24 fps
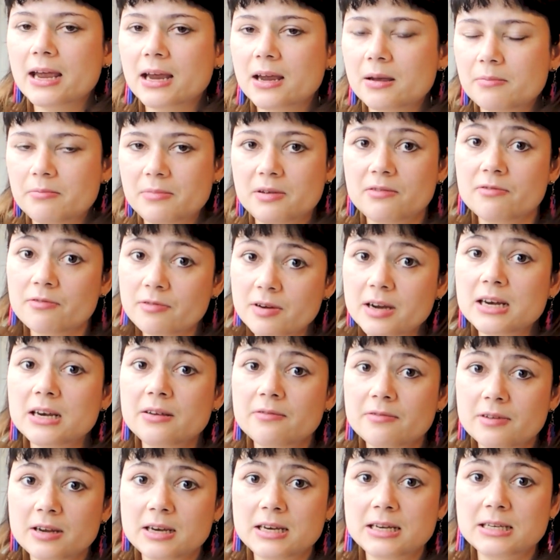it can be
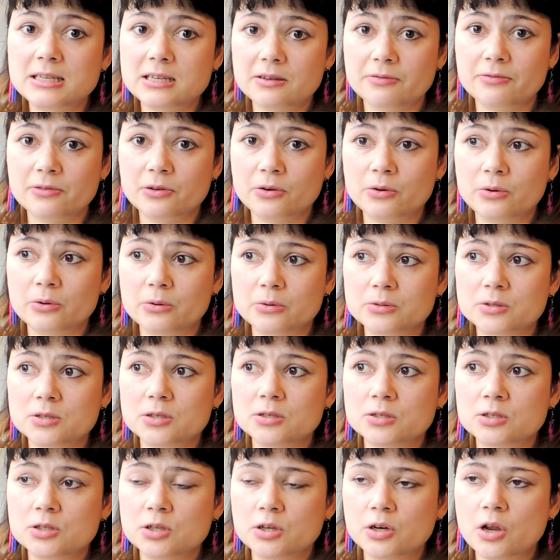really, really
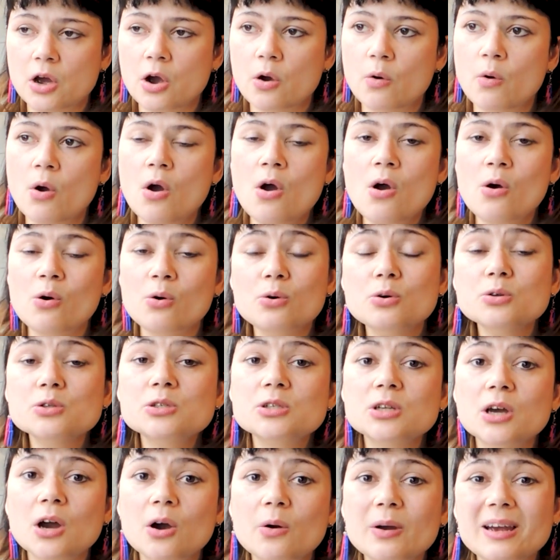difficult to know.
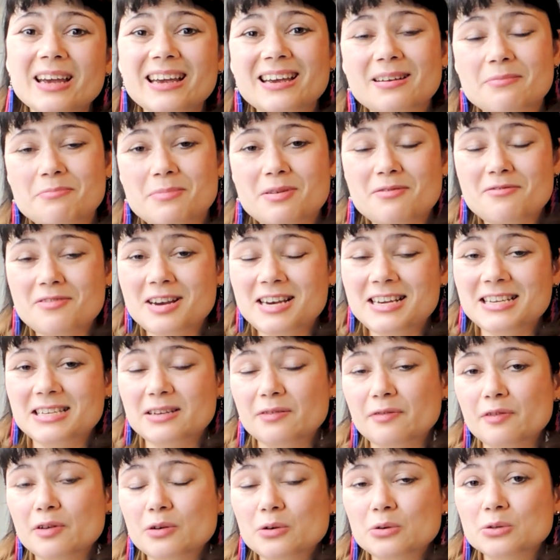Also, it can be really
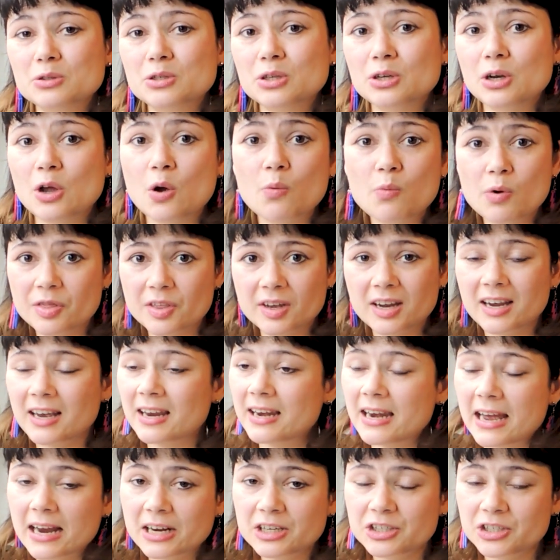difficult to know what the
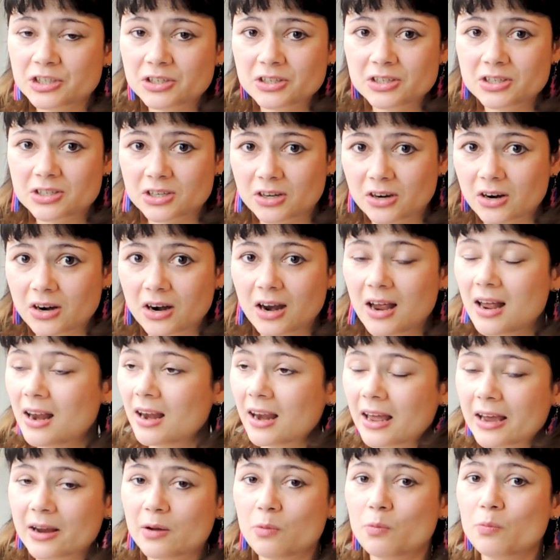connections are.
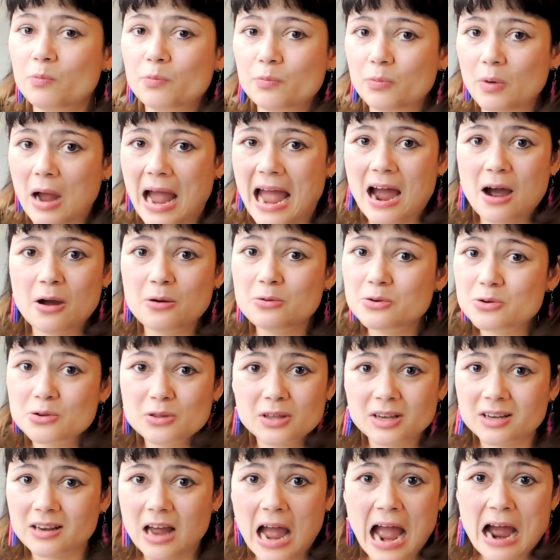Like, how
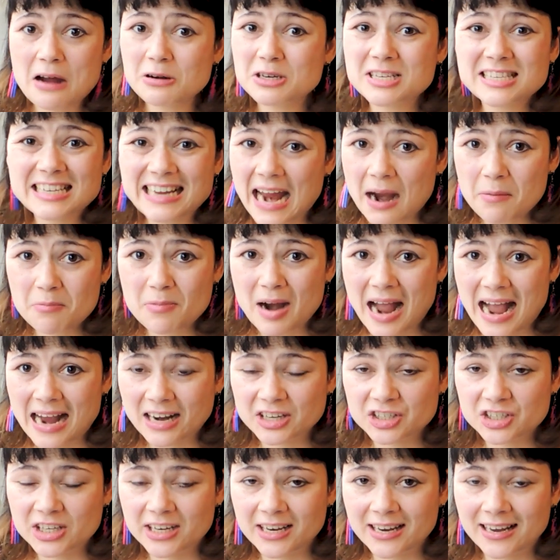does the camera
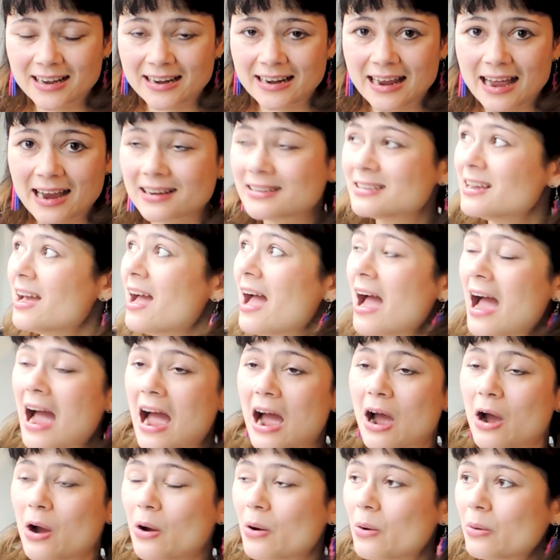actually connect?
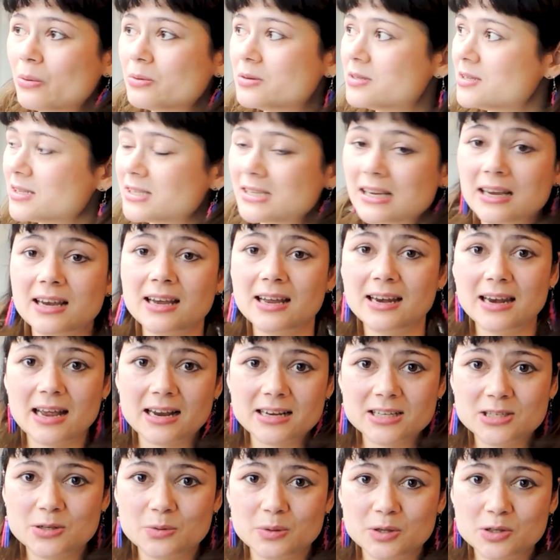How does it
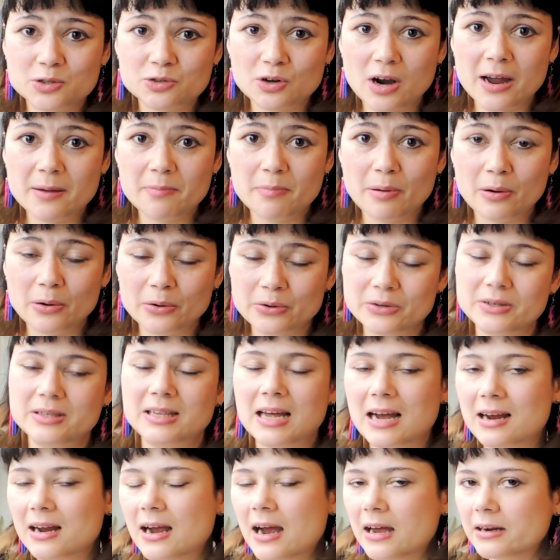connect to a tripod?
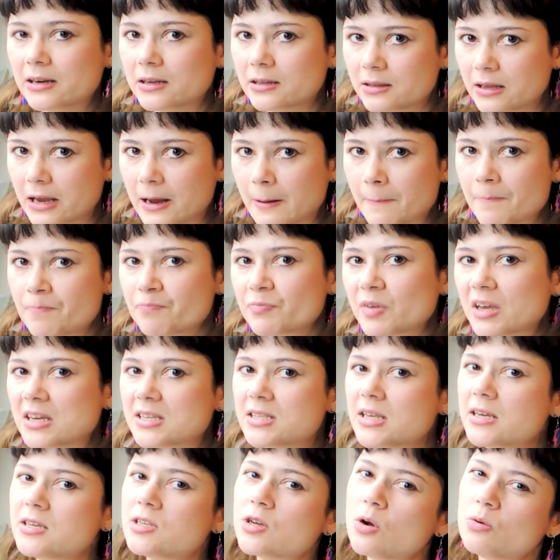That kind of thing.
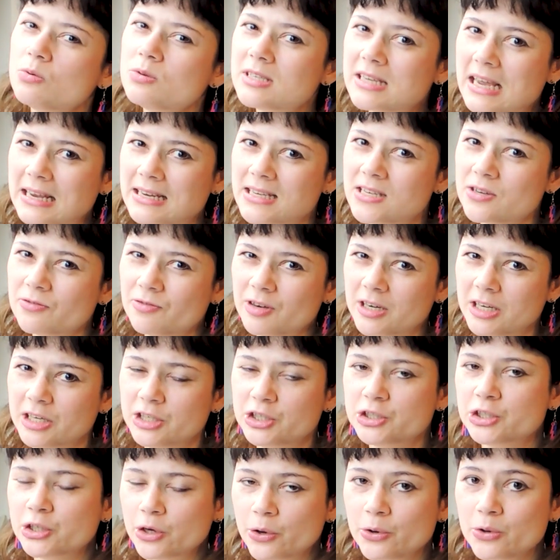Because they don't tend to
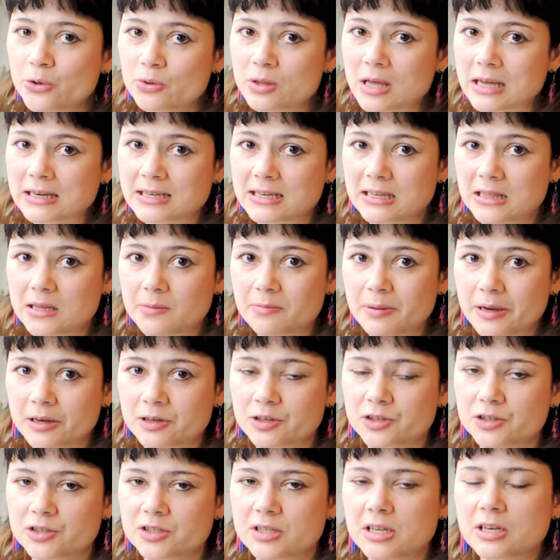really show you that in the
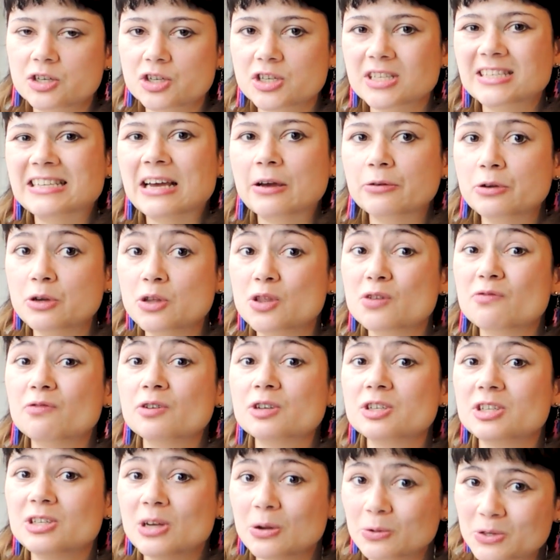pictures. They just tell you the
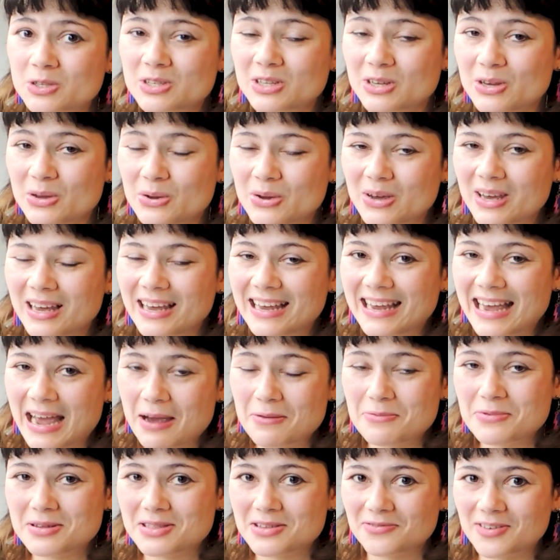results that you can
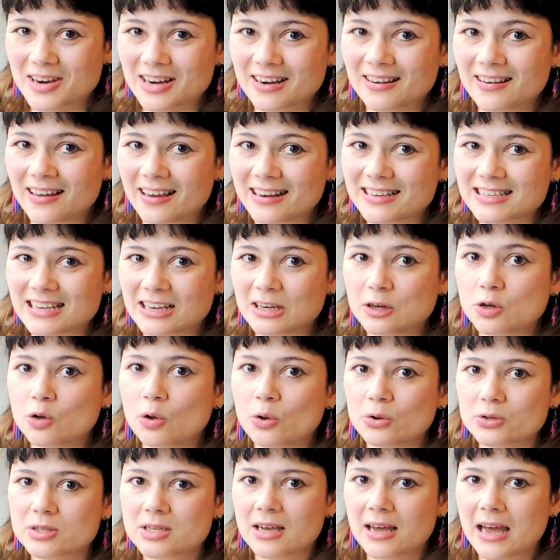get with a ring light and
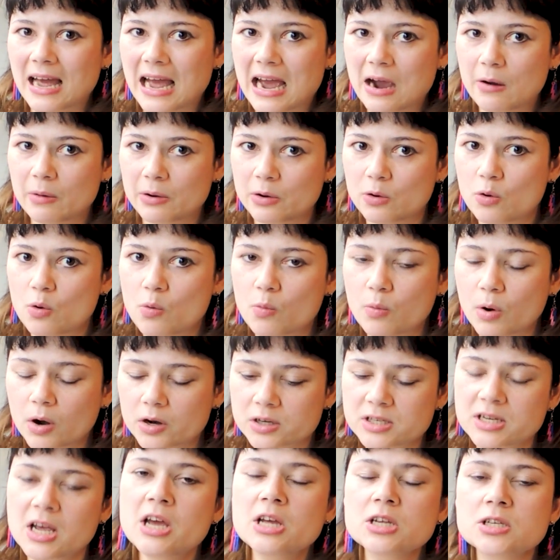not how it all
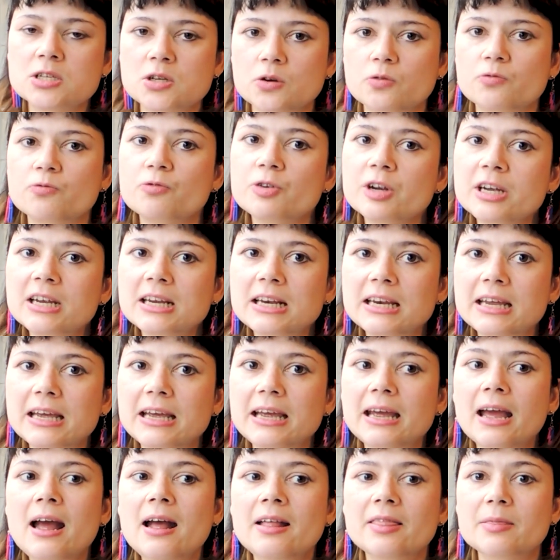works. So
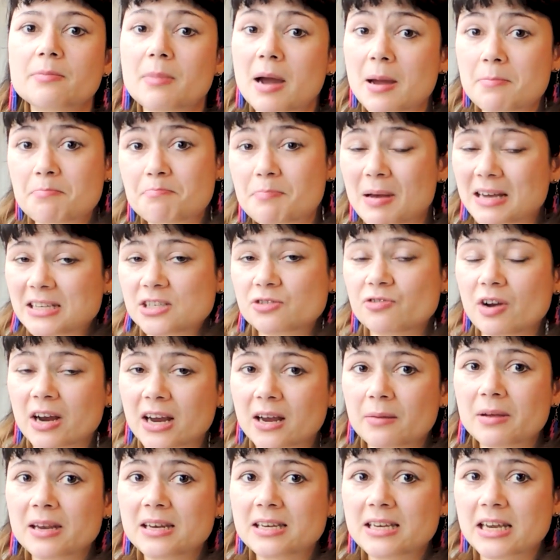really, my best
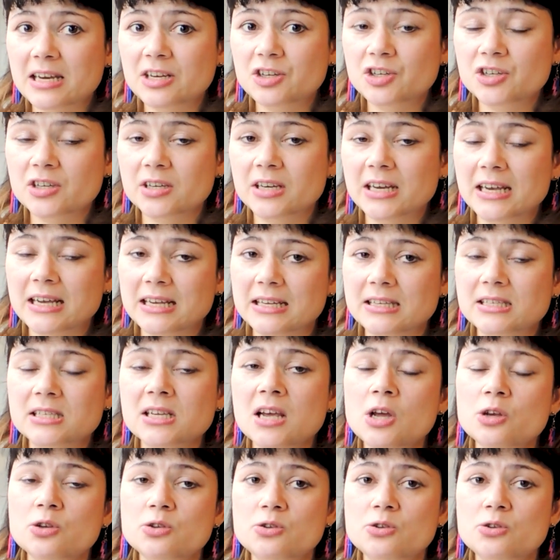recommendation is